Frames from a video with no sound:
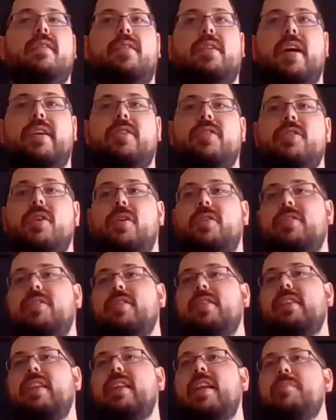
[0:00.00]
Dr. Jones
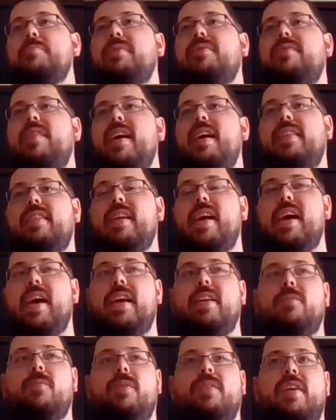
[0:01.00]
took the leap of faith
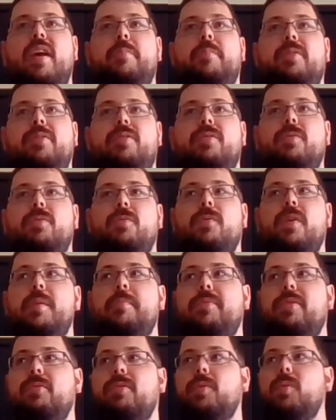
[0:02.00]
and was able to
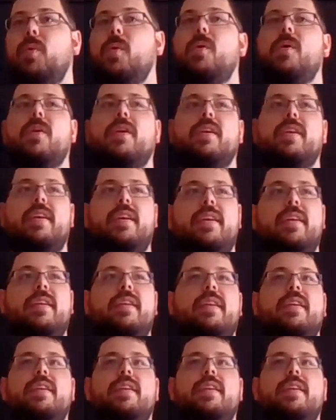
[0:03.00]
reap the reward of